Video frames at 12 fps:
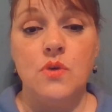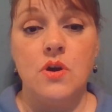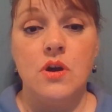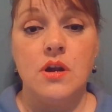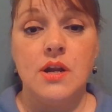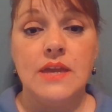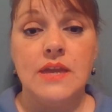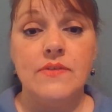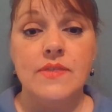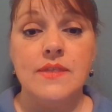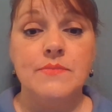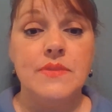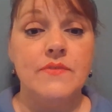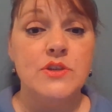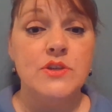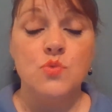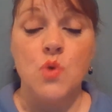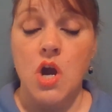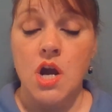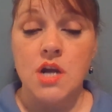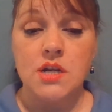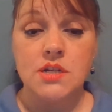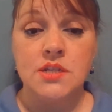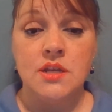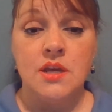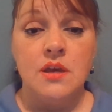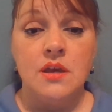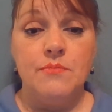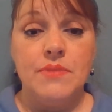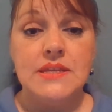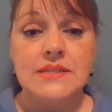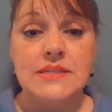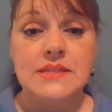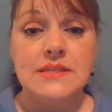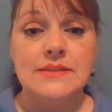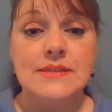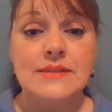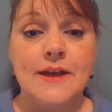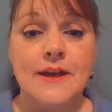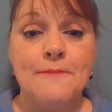are giving them the visual art pieces